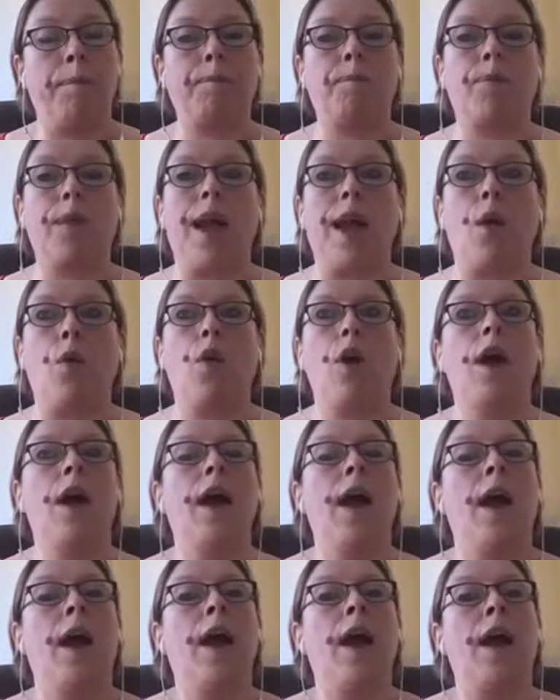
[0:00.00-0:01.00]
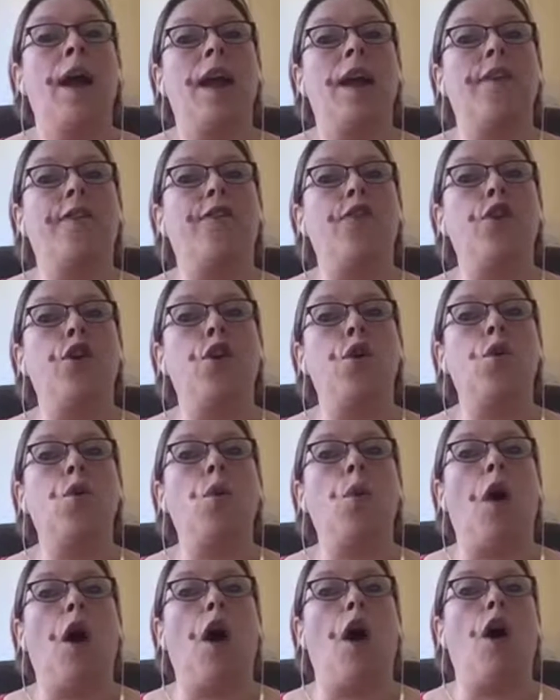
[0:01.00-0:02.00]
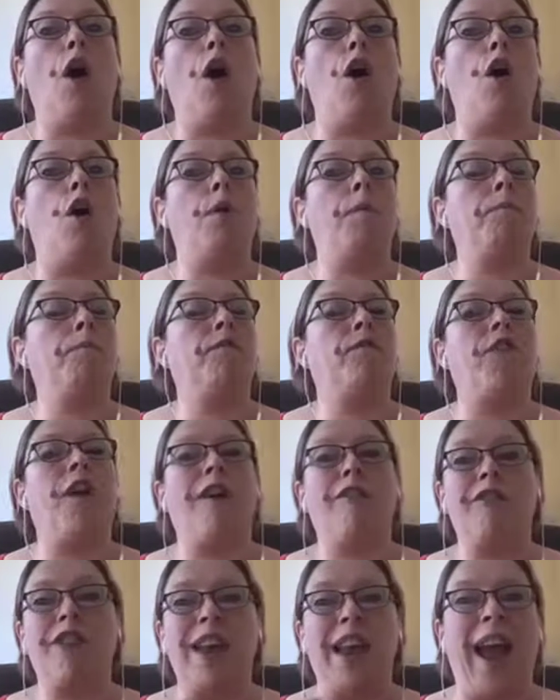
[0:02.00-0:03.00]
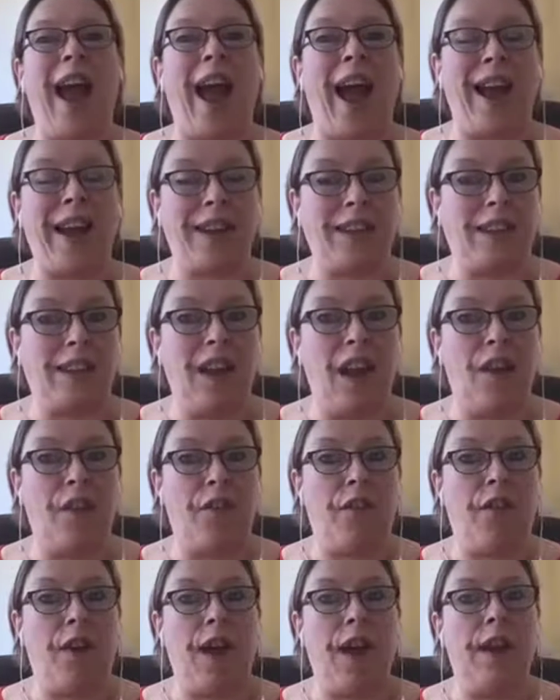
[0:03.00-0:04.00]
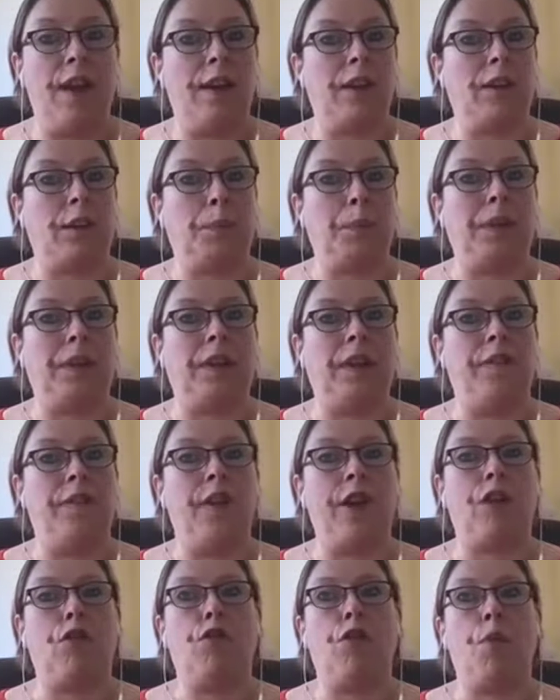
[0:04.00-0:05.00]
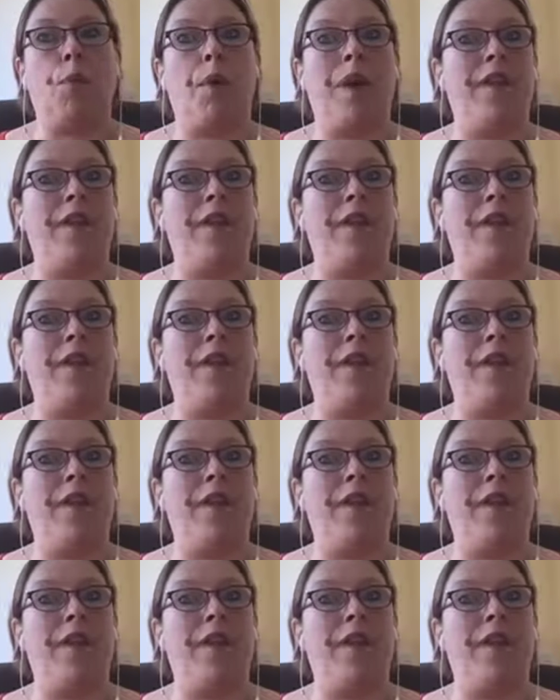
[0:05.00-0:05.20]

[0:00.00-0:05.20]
Now, if you are very active in a specific group,